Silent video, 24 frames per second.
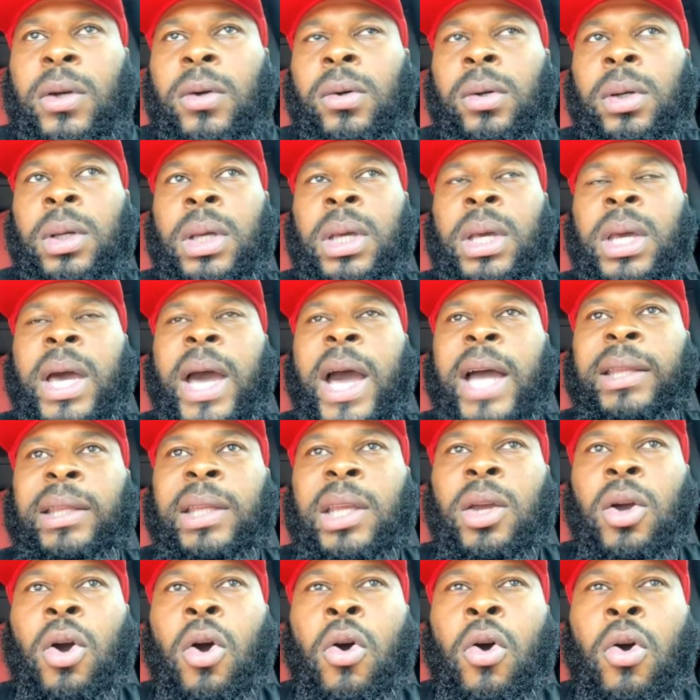So I
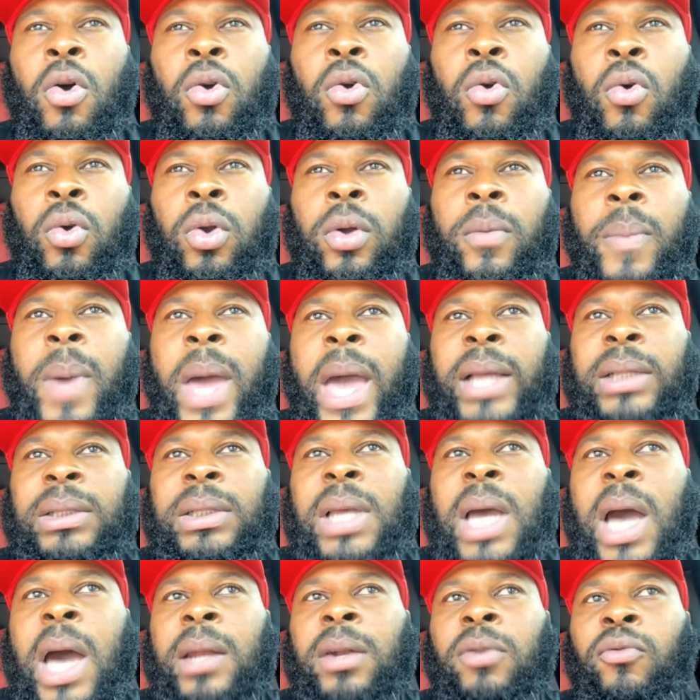think all quarterbacks
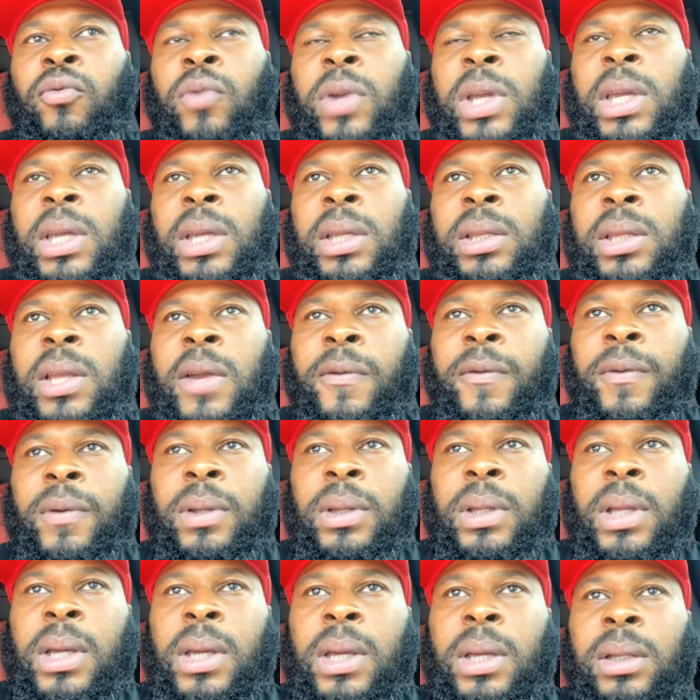kind of read
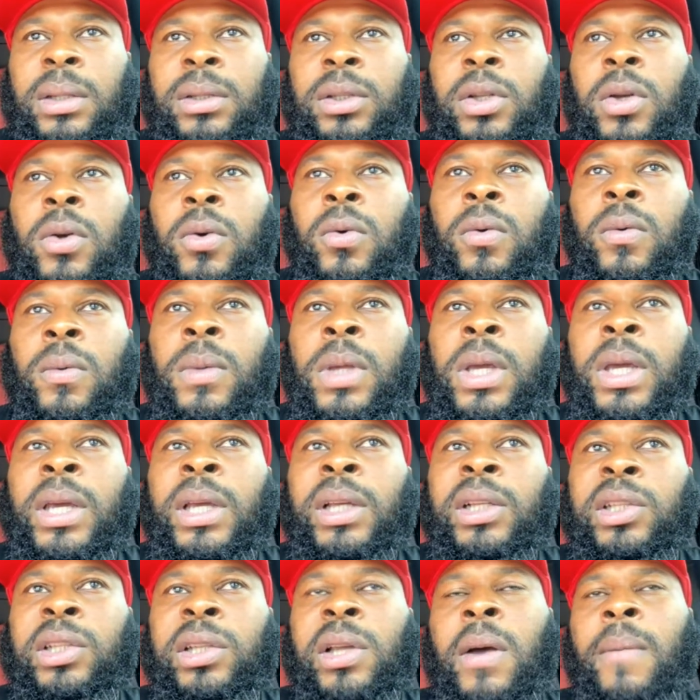different things. So
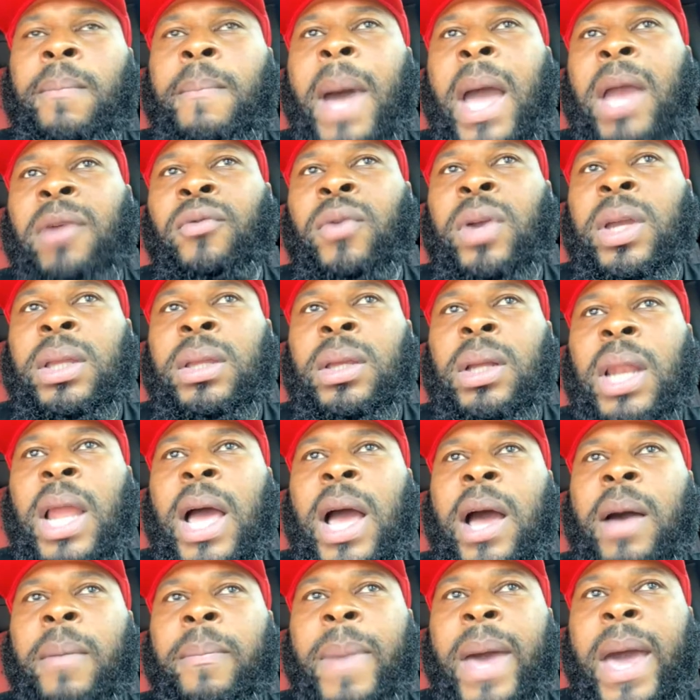some might read the
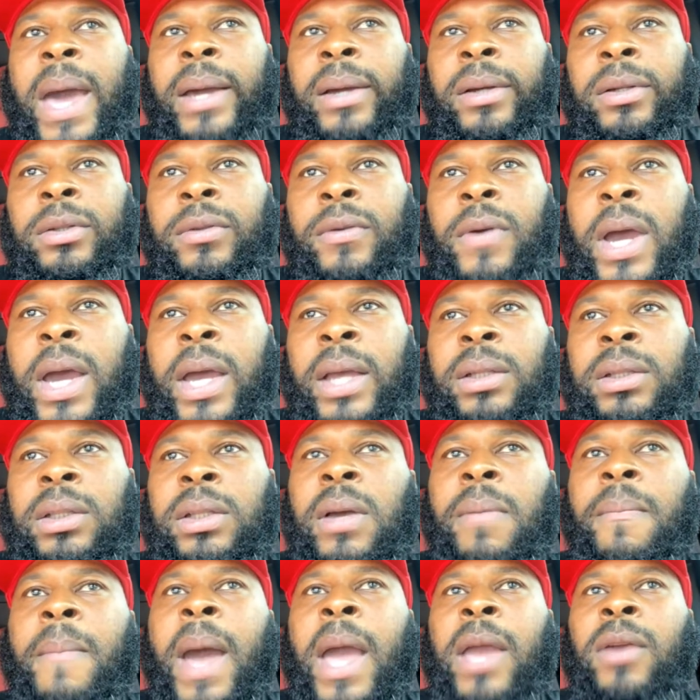linebackers, right?
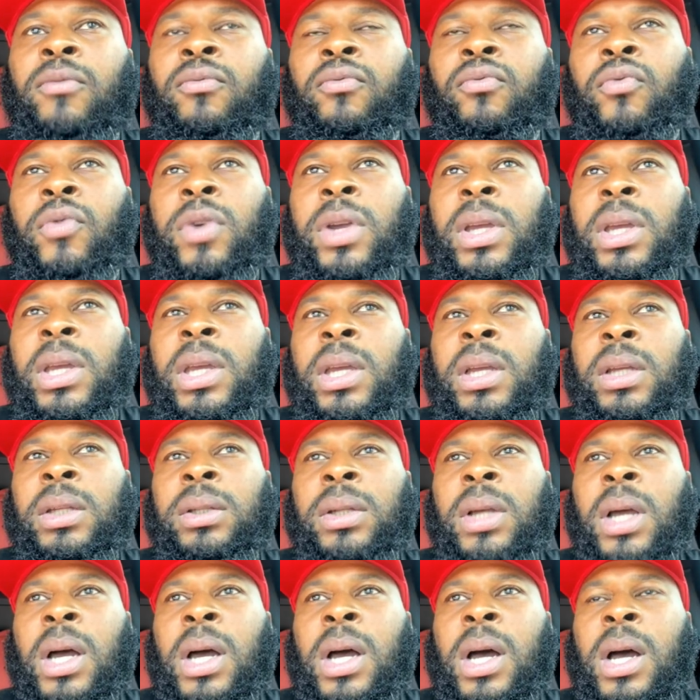Some might read
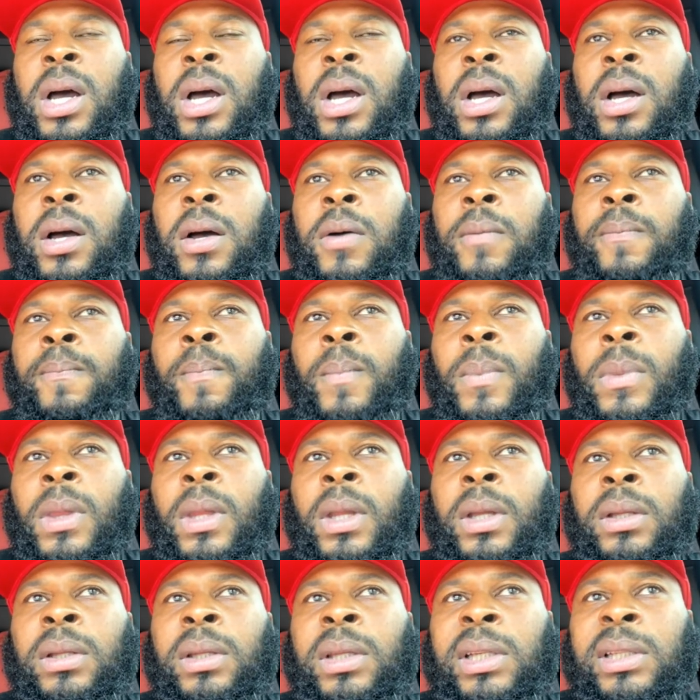
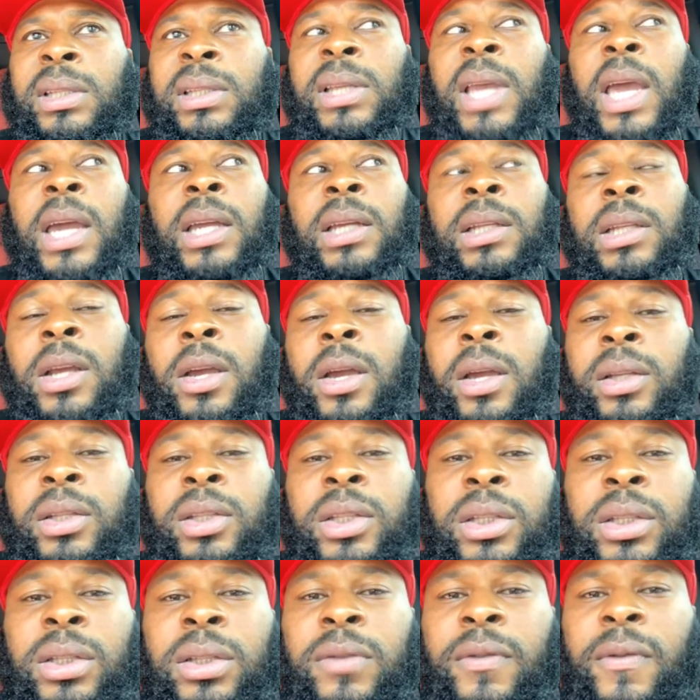the secondary,
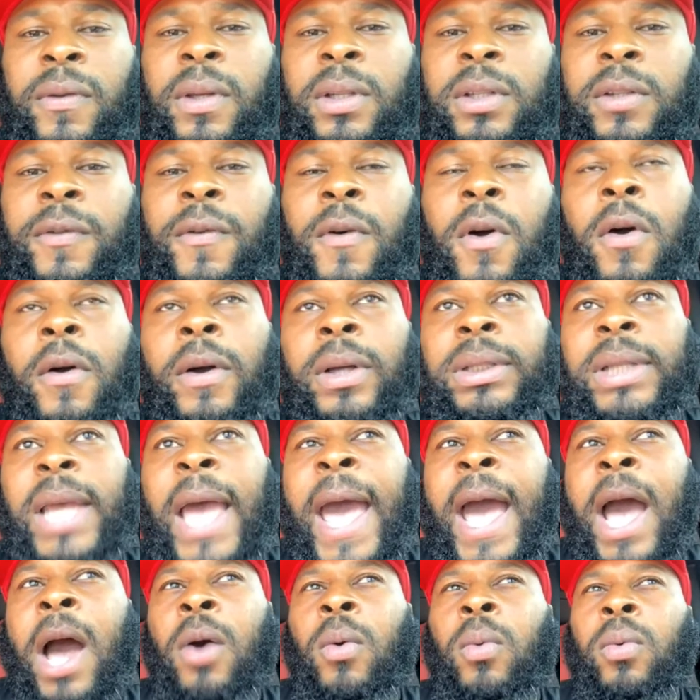just as far as
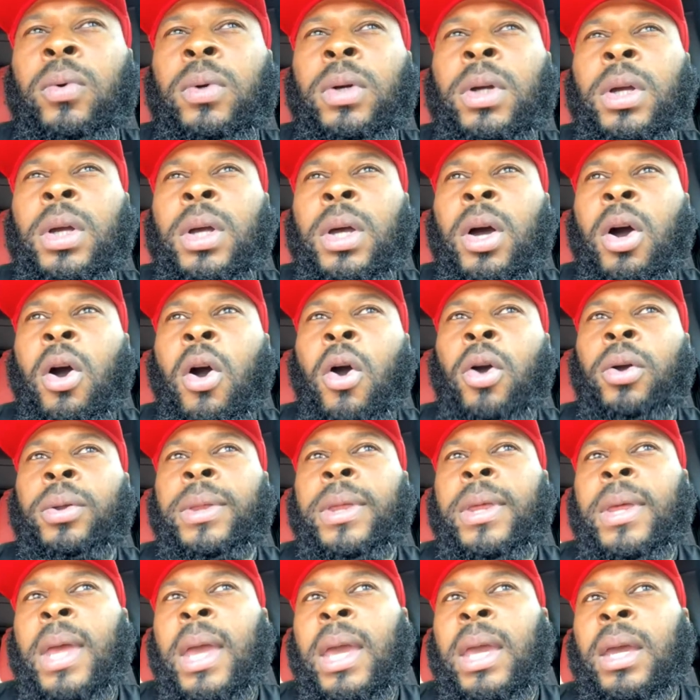how are
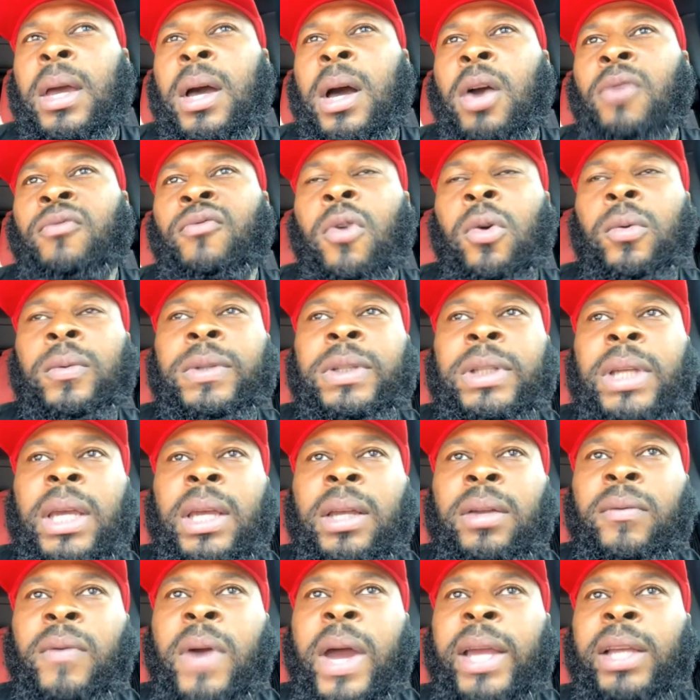they
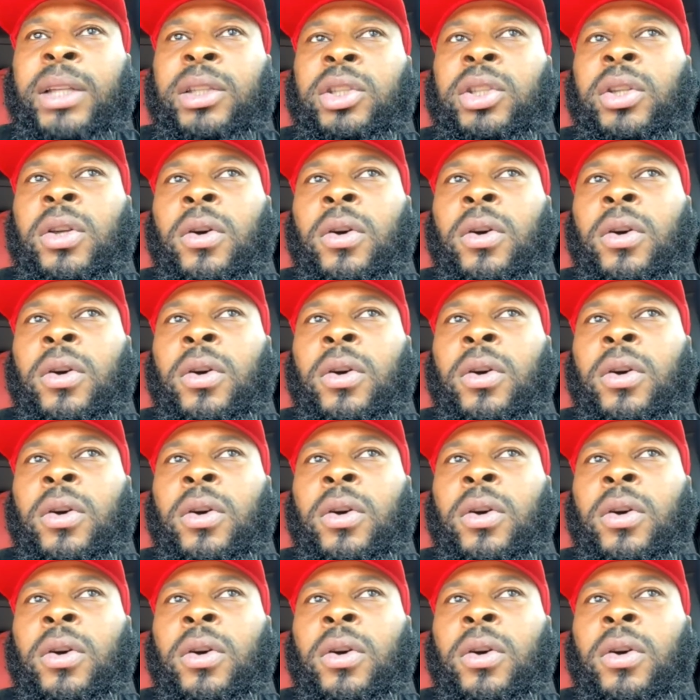rotating, right?